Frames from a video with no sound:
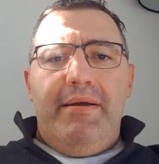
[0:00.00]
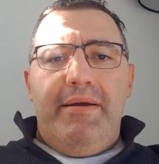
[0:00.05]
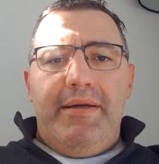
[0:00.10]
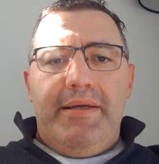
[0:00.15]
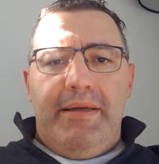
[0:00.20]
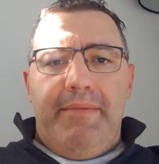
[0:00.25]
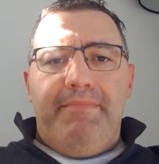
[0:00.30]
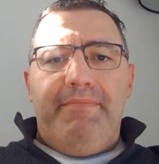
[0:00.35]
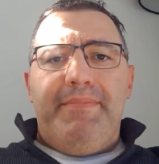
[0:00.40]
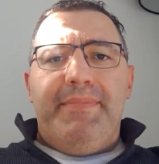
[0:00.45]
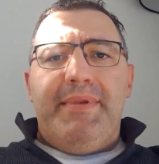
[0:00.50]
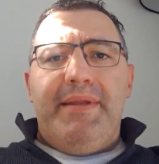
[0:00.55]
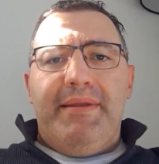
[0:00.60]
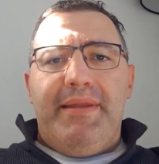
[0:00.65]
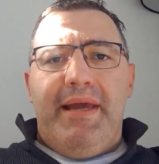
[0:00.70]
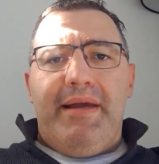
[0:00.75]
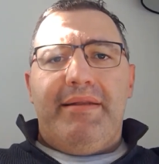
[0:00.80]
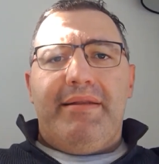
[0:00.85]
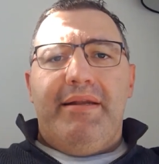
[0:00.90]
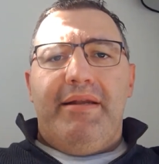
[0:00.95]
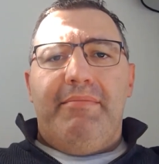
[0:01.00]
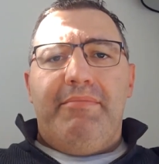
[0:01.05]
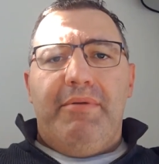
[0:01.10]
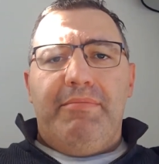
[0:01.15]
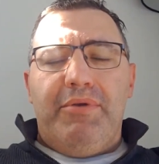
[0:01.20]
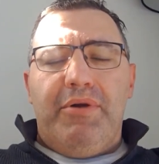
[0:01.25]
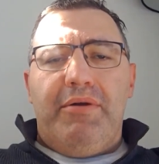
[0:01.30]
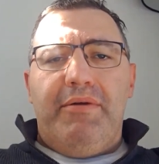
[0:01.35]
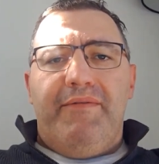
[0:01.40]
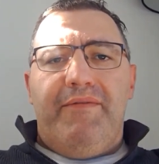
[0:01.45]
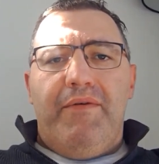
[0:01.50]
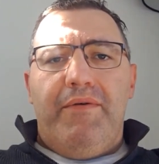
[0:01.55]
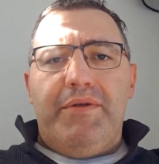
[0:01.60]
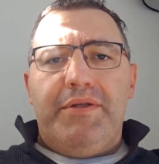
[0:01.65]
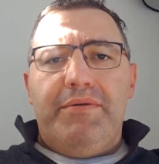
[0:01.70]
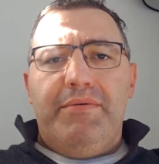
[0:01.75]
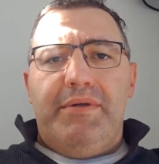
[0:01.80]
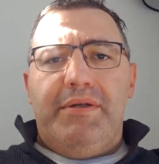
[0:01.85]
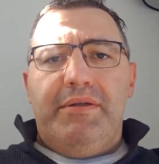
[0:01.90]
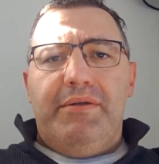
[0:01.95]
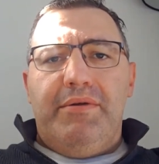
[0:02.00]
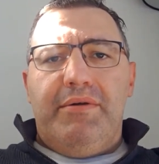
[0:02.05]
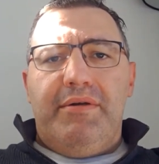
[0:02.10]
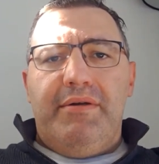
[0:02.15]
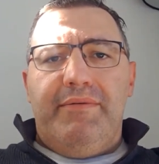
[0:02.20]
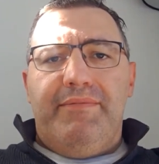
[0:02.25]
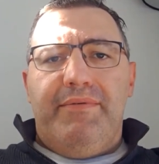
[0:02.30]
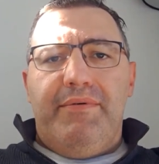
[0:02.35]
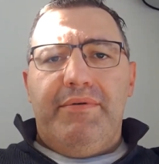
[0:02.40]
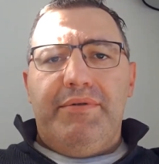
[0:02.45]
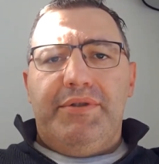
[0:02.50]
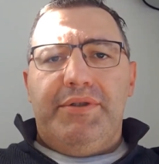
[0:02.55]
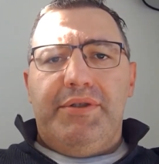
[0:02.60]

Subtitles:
Yep, thanks. And I'm looking forward to it and looking forward